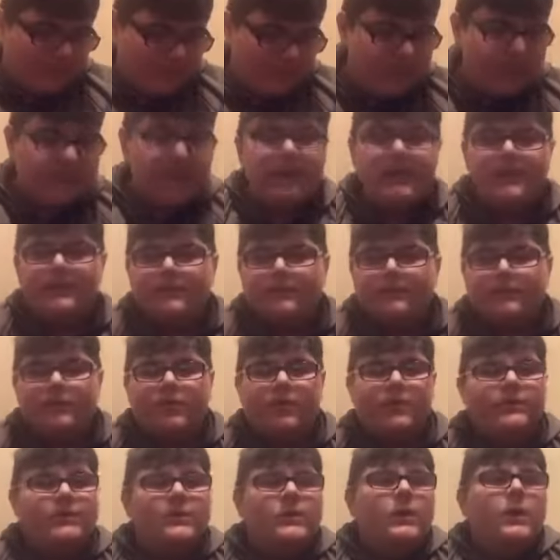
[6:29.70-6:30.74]
decent
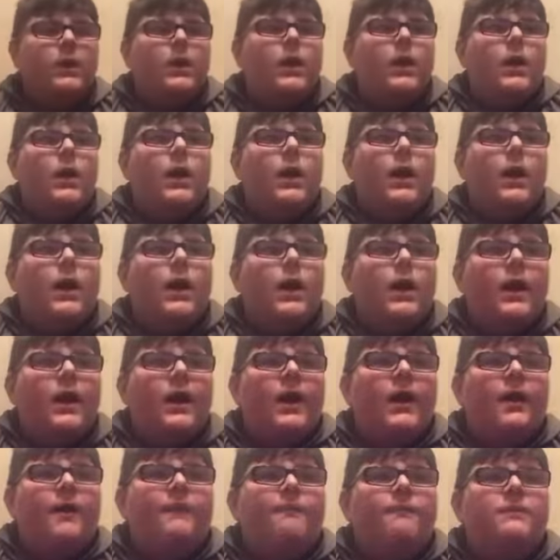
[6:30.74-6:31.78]
for
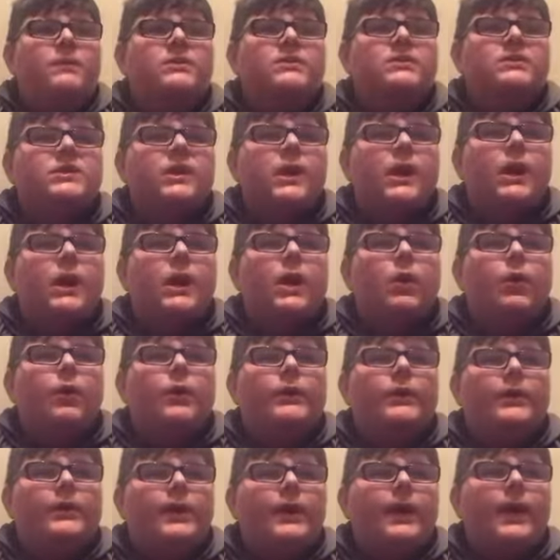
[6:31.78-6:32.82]
them. So
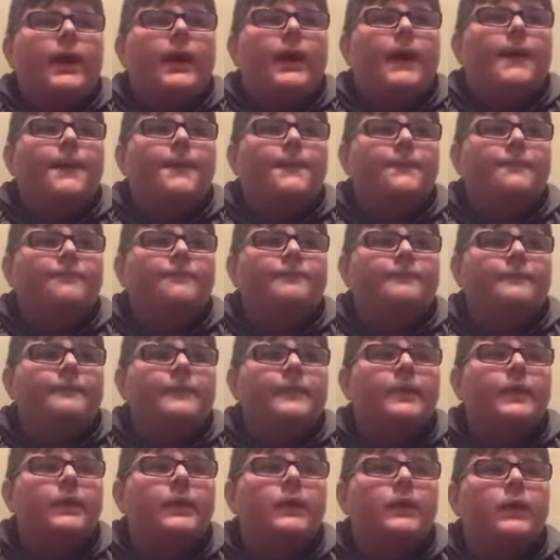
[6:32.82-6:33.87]
yeah,
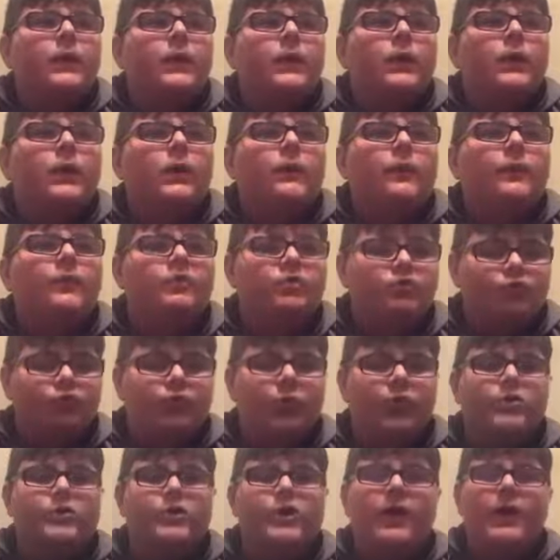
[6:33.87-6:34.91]

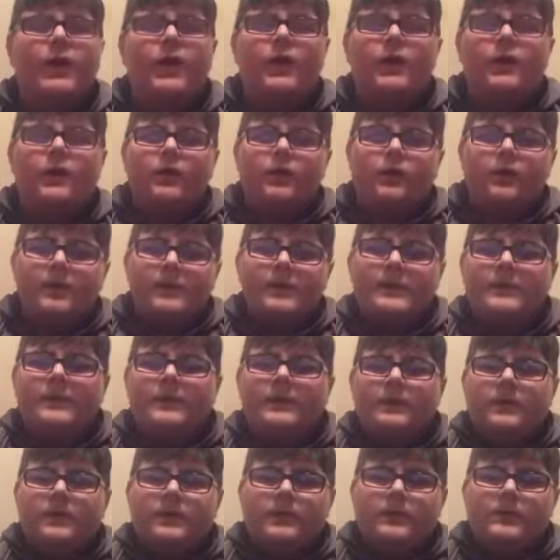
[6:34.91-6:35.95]
structure
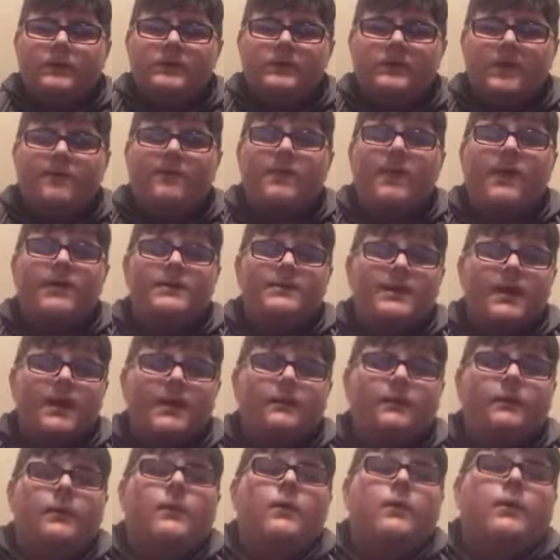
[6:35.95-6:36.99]
7 out of
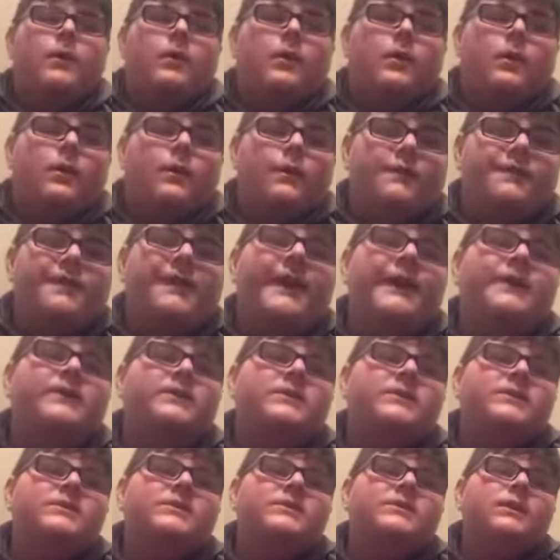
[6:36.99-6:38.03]
10.
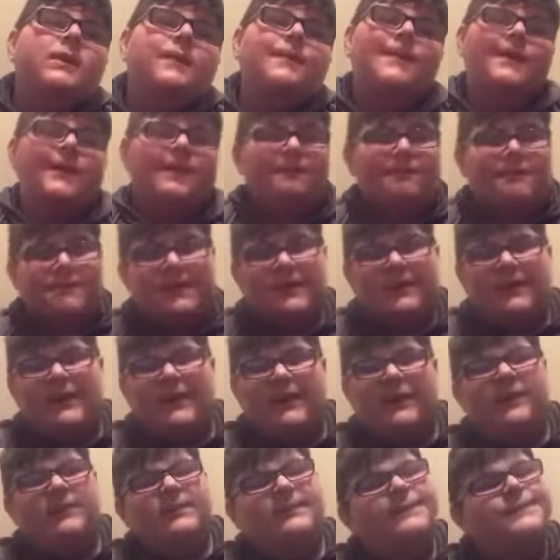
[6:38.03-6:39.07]
Fans, I'm going to give them a
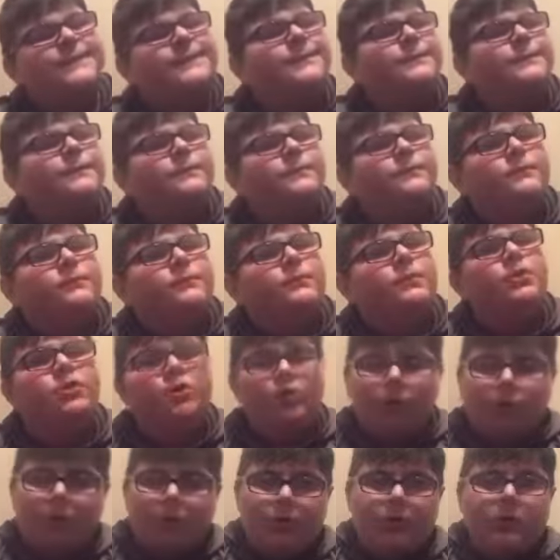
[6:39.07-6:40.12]

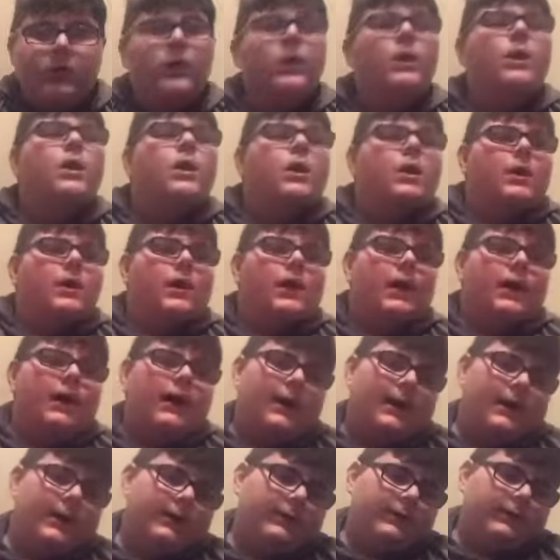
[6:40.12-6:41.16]
good,
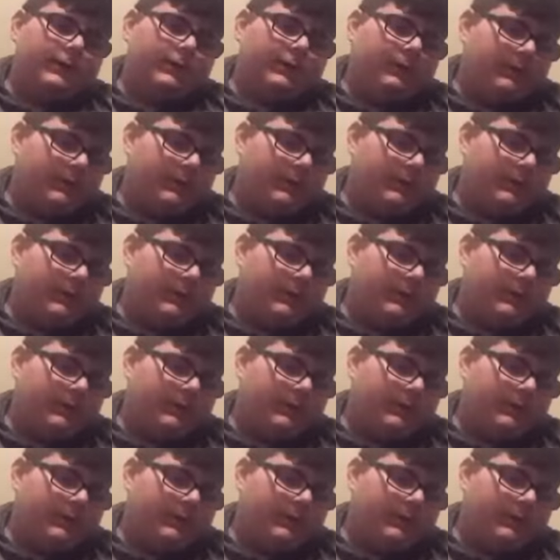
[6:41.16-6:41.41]
and